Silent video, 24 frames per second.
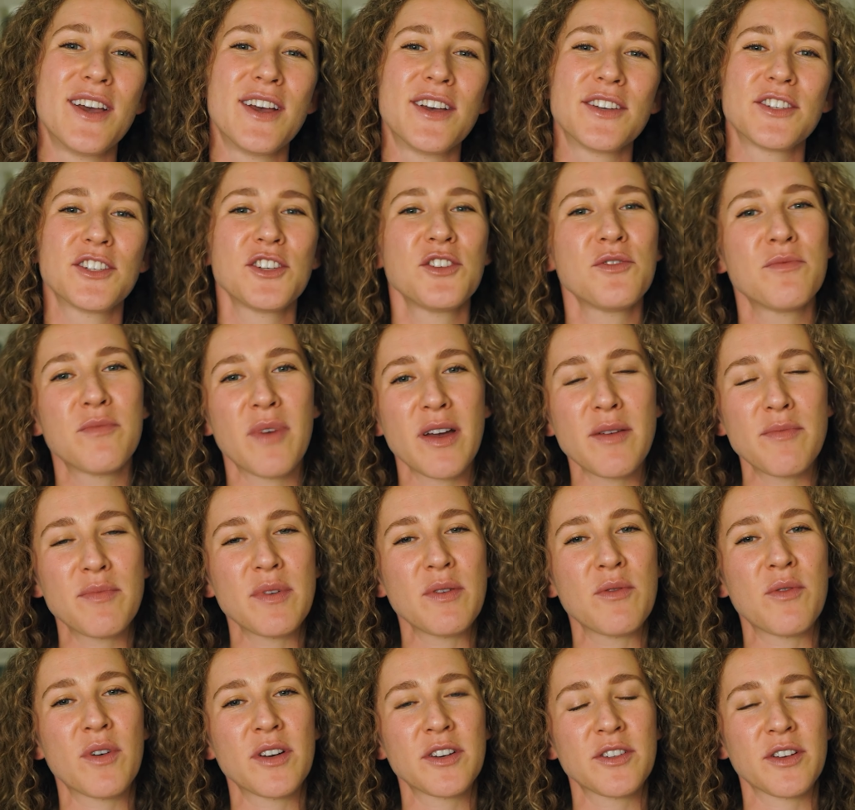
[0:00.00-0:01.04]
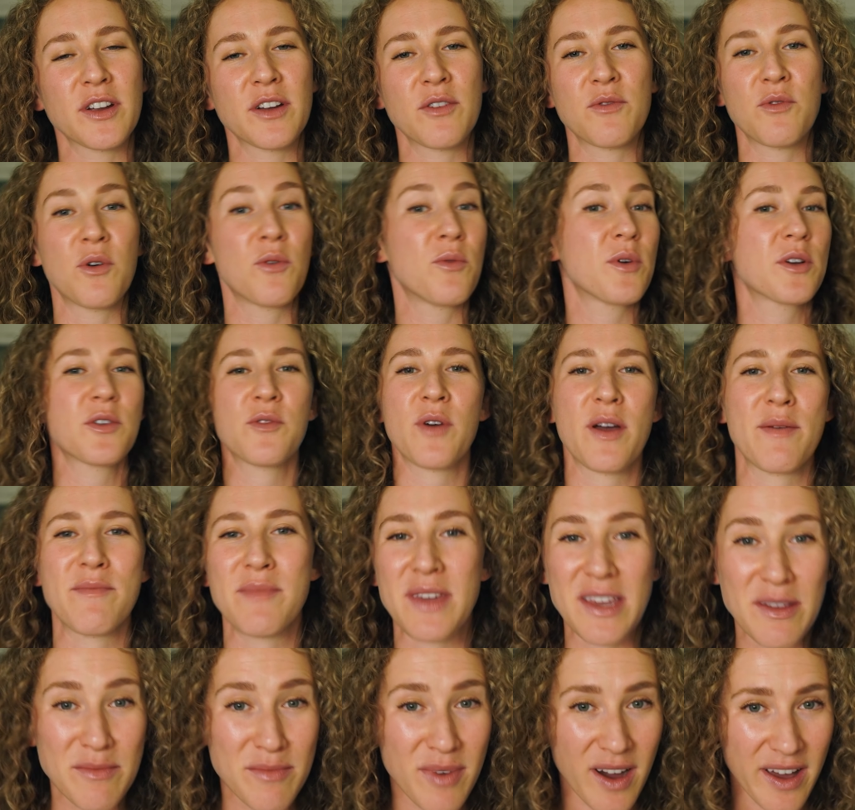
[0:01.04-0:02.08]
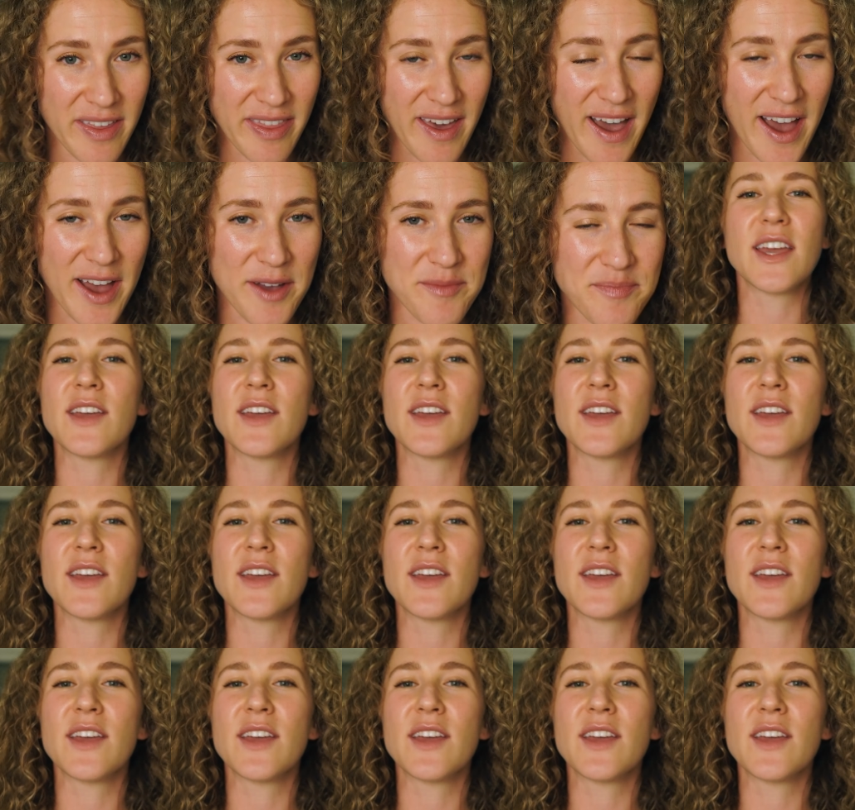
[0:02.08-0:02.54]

So you might be wondering, well, what do I mean by that?